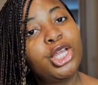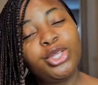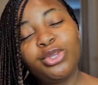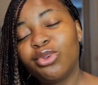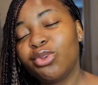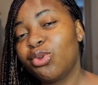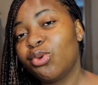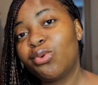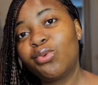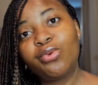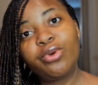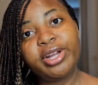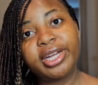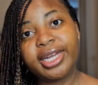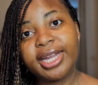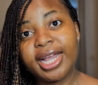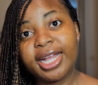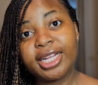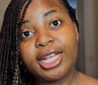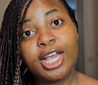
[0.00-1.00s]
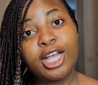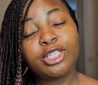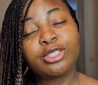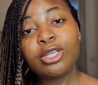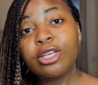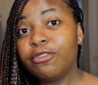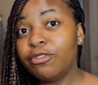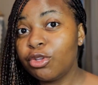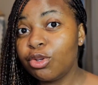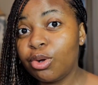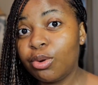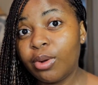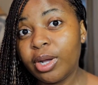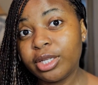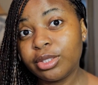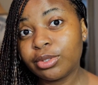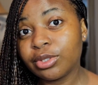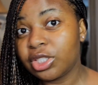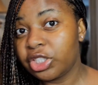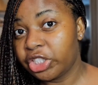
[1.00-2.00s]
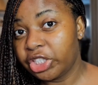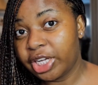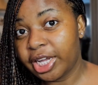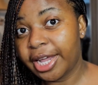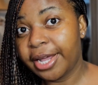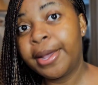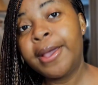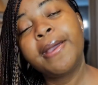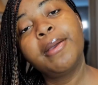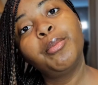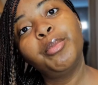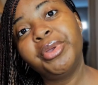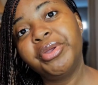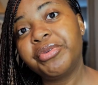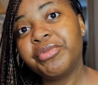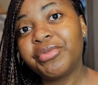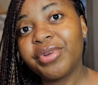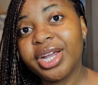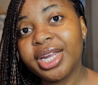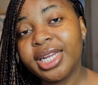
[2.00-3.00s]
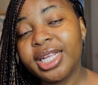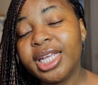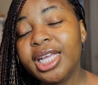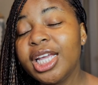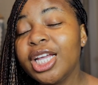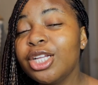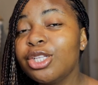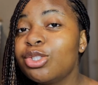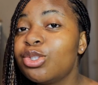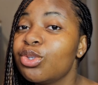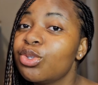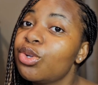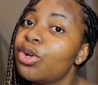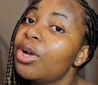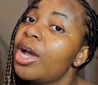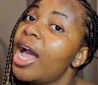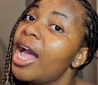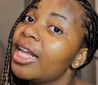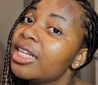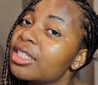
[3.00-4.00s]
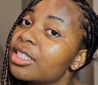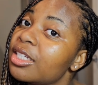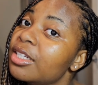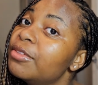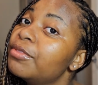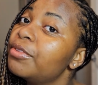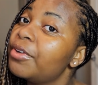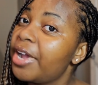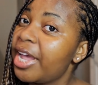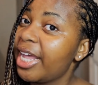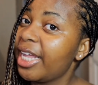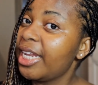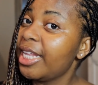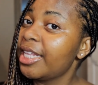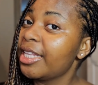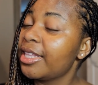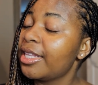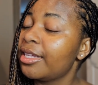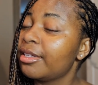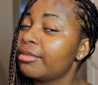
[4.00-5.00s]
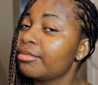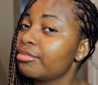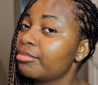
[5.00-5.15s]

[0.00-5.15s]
You don't want that. So if you don't want to share, be ready to not ask for anything.